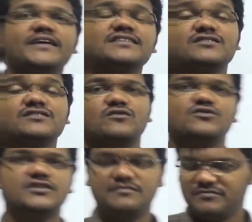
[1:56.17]

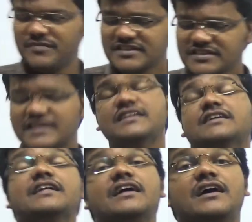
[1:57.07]
solution means
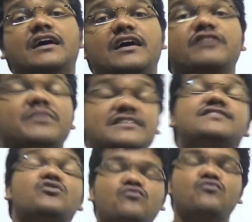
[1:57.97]
in presence
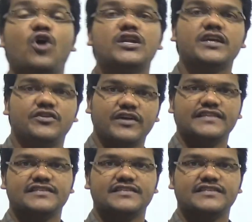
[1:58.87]
of water, you can say.